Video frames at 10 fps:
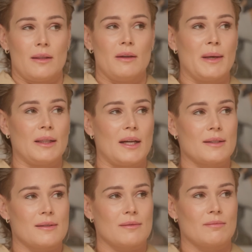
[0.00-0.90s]
in the MLS,
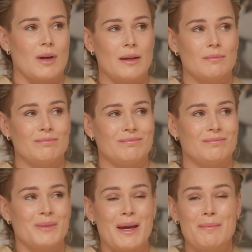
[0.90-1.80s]
right? right?
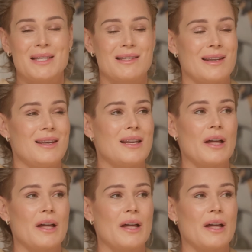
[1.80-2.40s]
That means mm-hmm,